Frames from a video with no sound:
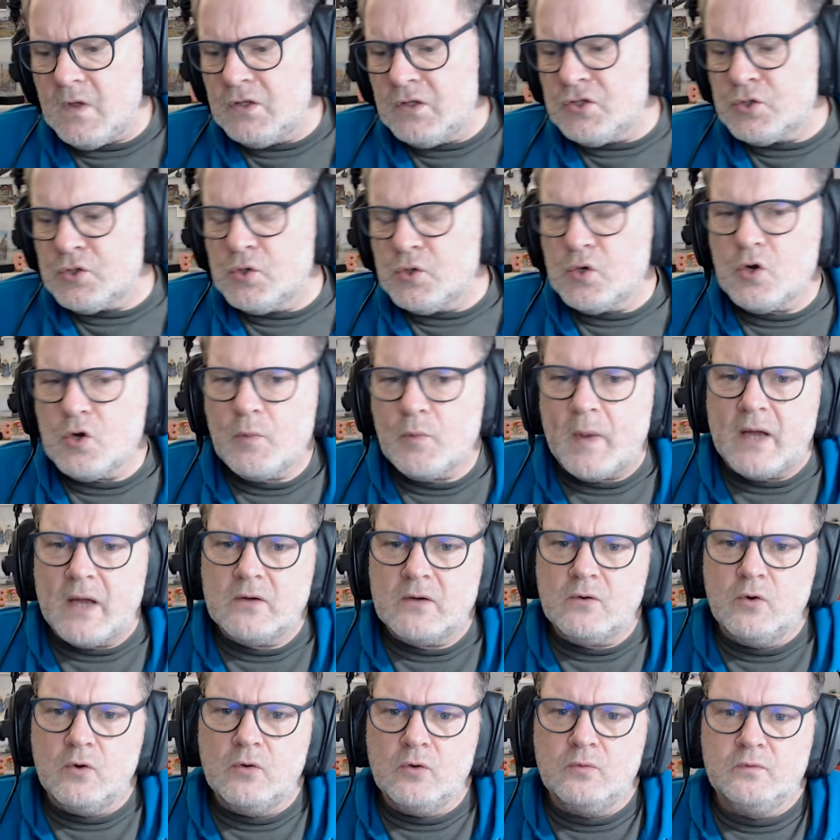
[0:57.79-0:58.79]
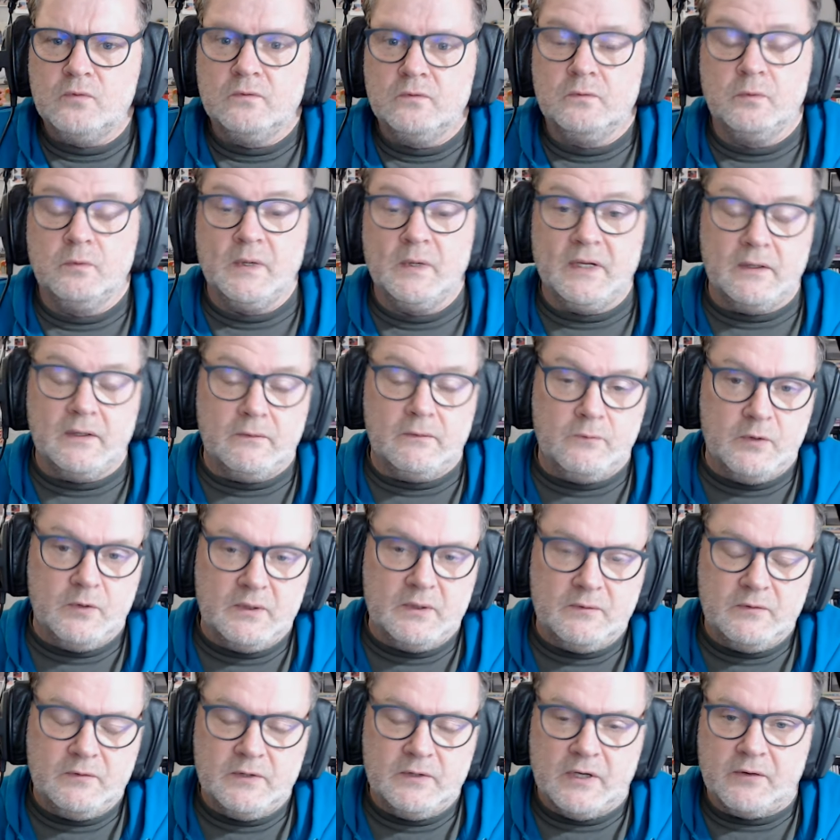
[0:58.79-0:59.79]
talk about or we
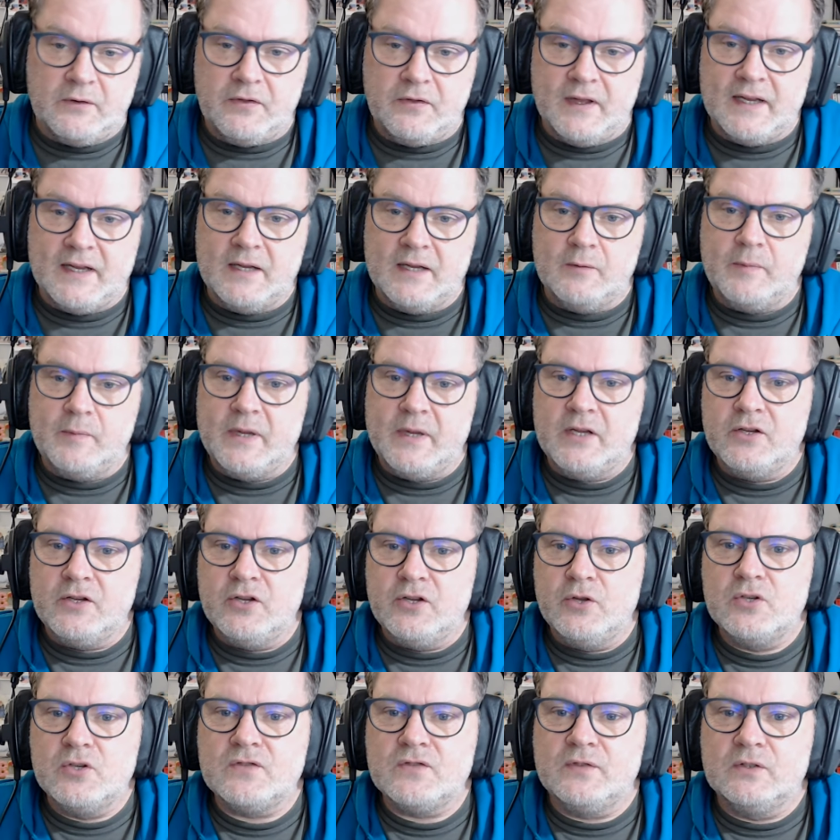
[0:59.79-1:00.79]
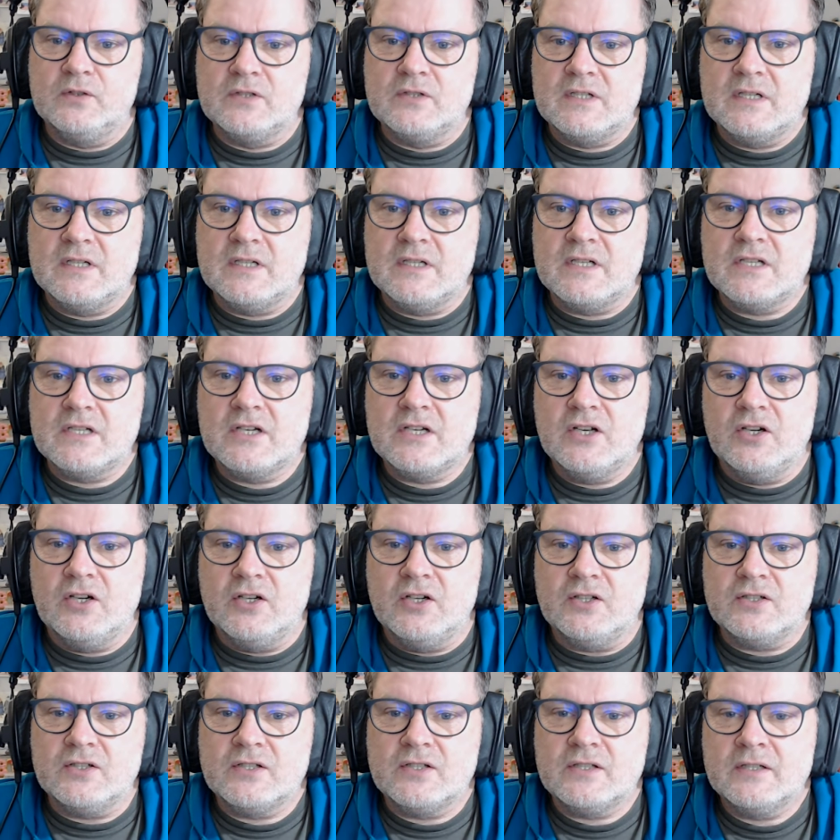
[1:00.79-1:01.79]
would you know think it'd be useful to
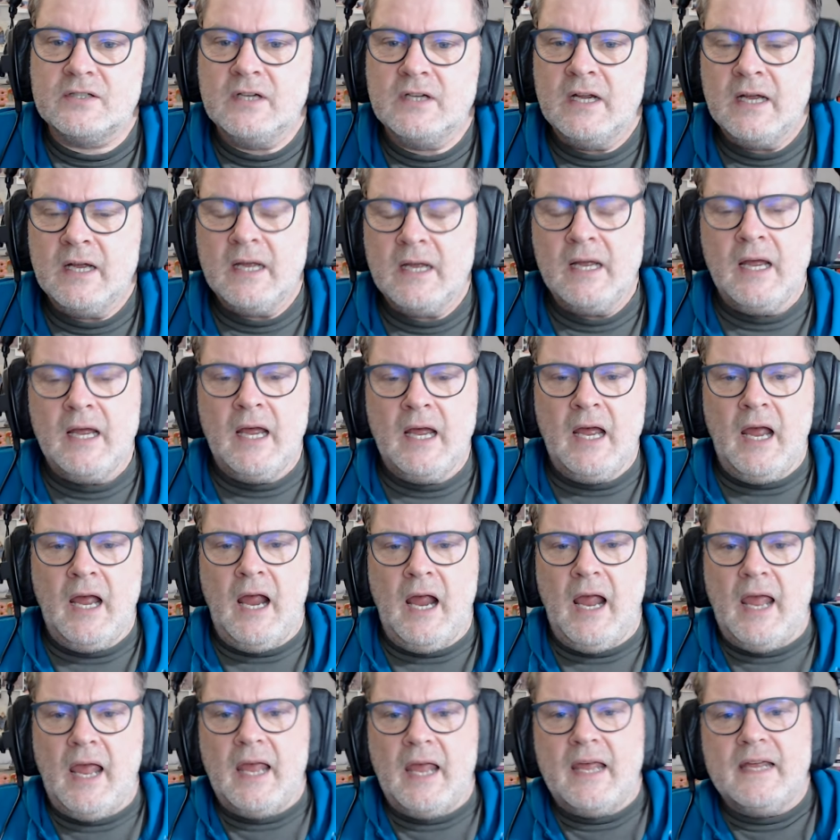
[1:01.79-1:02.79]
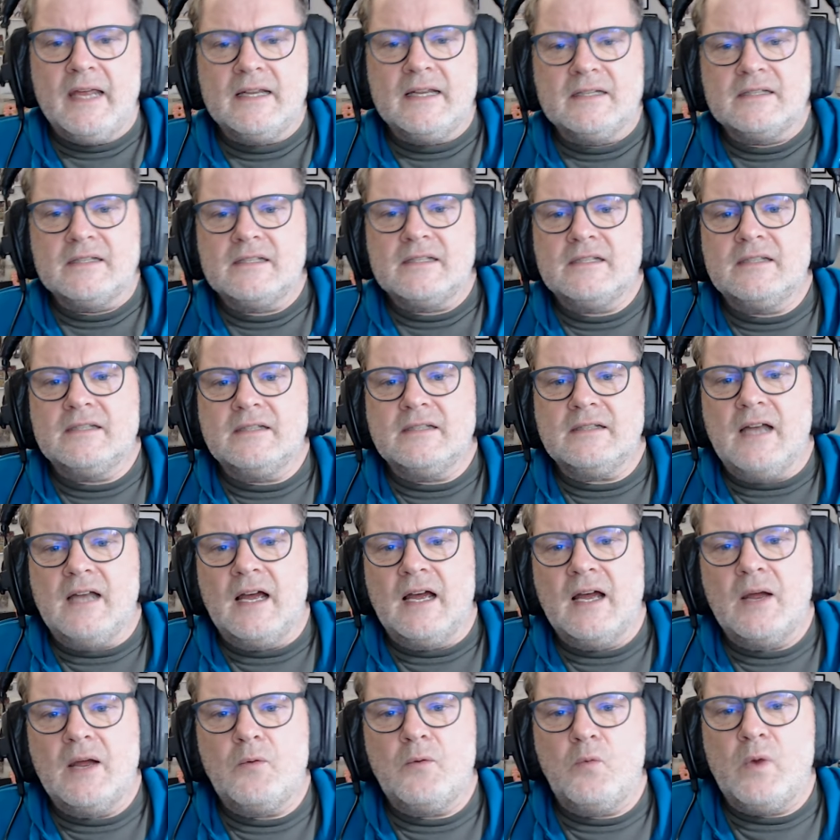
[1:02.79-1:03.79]
discuss is
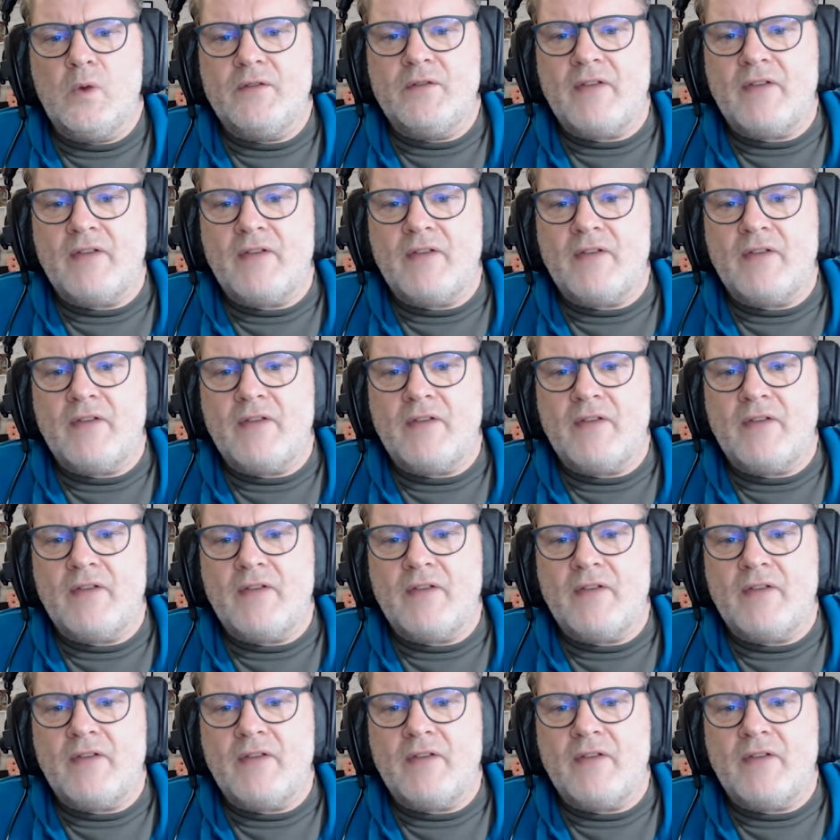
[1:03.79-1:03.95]
uh, we've